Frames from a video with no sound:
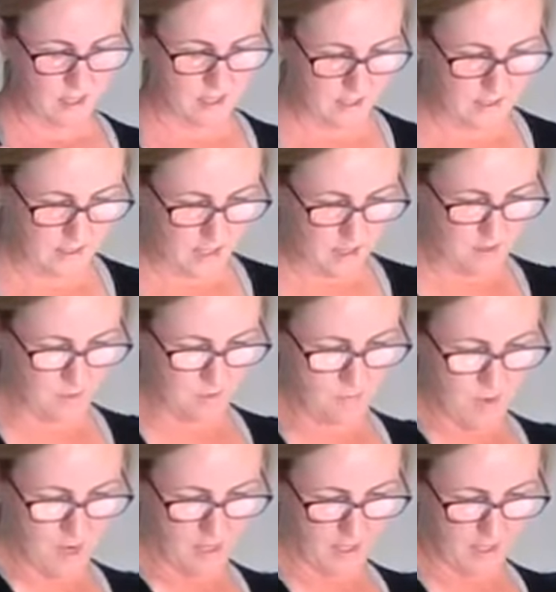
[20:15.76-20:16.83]
and allow your
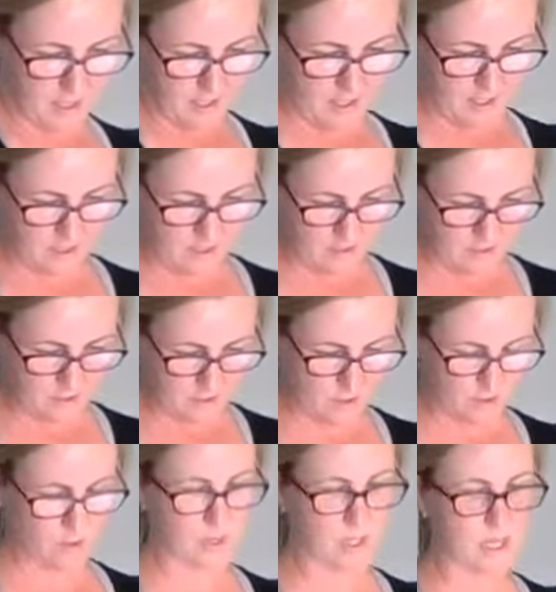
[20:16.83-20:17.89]
body to
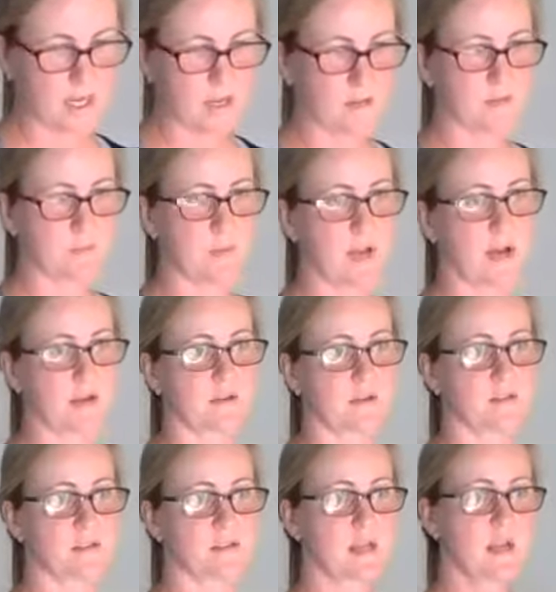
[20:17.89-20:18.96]
create the
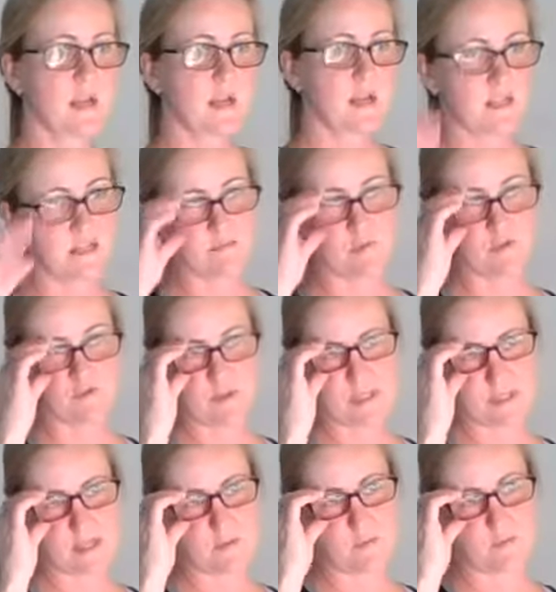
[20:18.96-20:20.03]
patterns and the
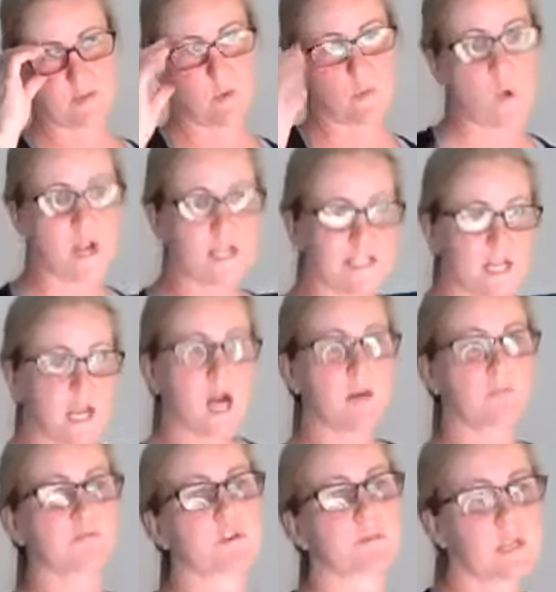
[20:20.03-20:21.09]
movements that want to
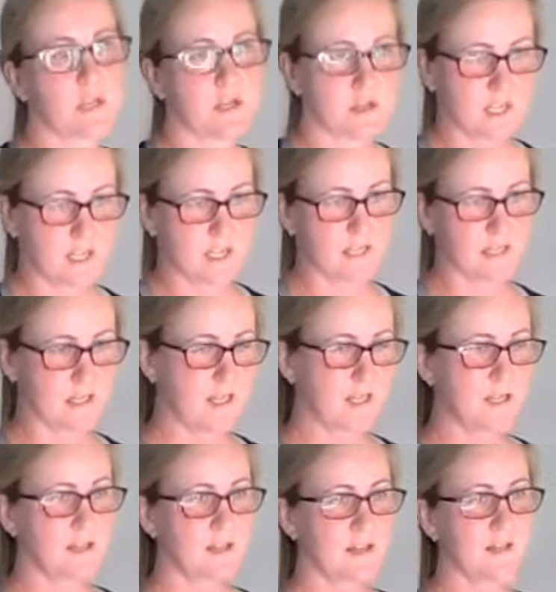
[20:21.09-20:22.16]
come from hearing it,
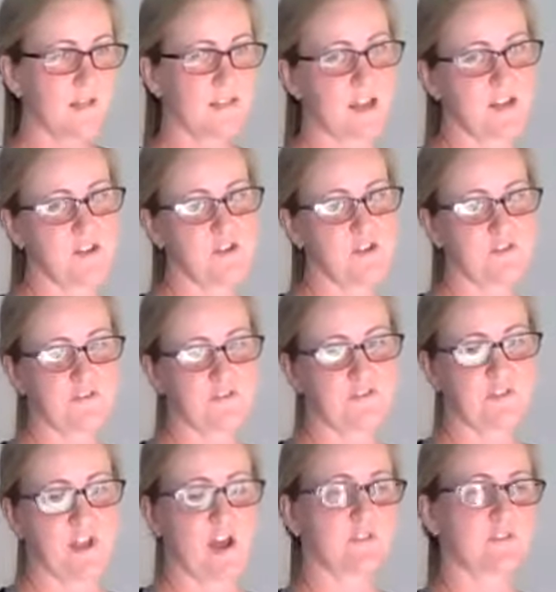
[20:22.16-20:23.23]
then you've
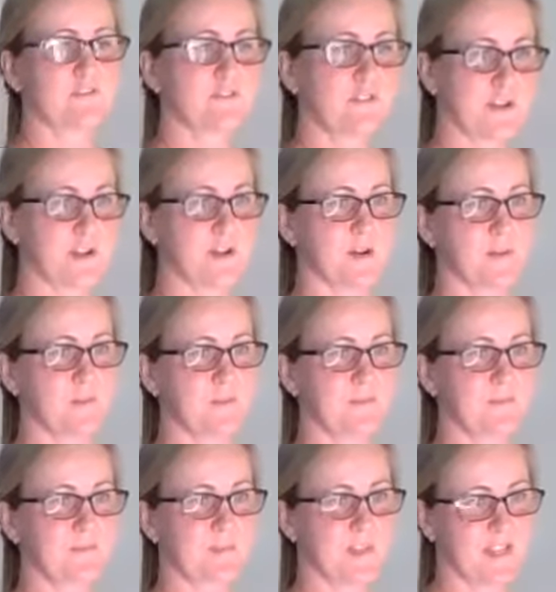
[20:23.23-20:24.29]
found freedom
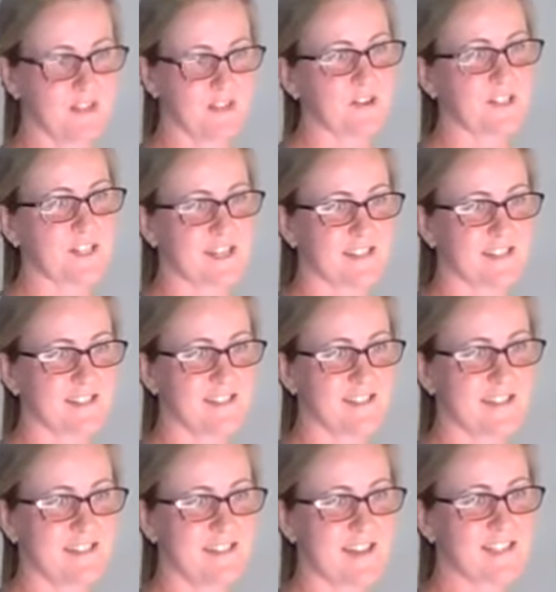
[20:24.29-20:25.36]
in your dance.
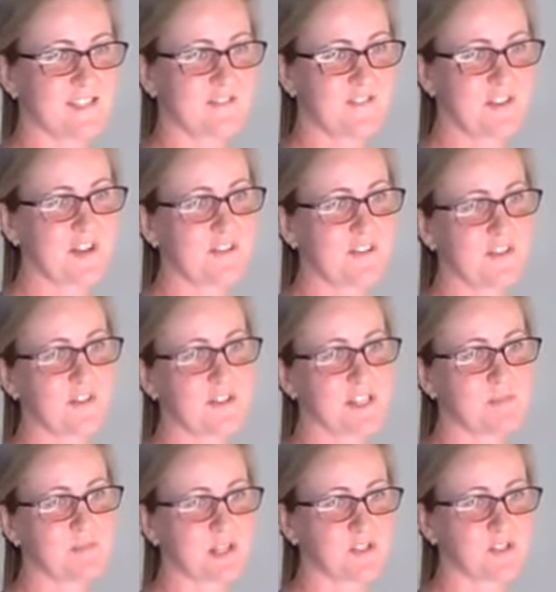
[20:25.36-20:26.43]
And that's a very, very
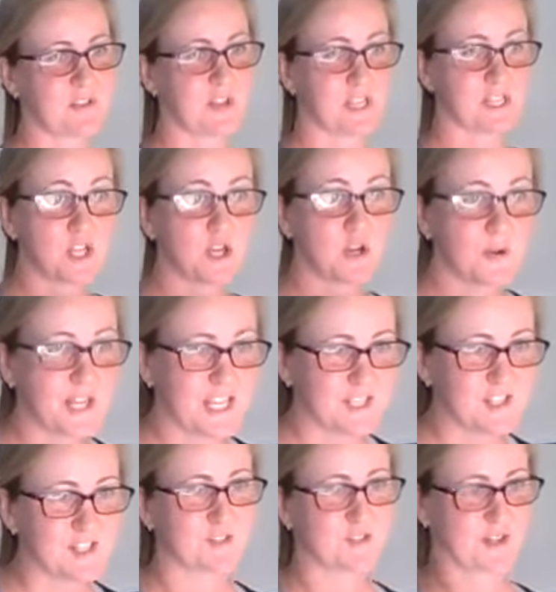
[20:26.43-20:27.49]
special thing. So
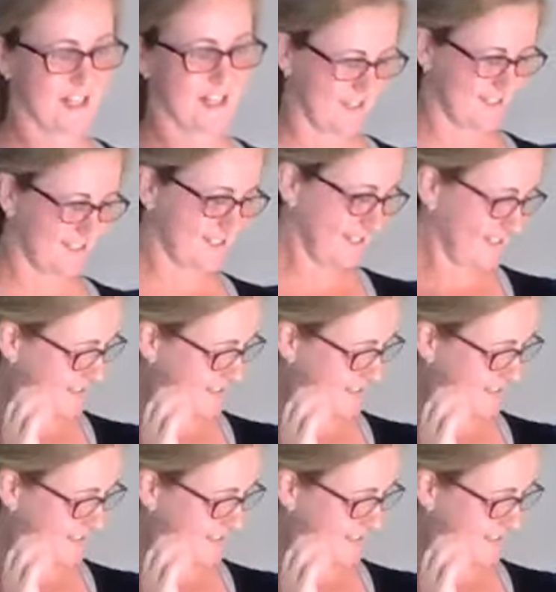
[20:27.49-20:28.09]
enjoy it.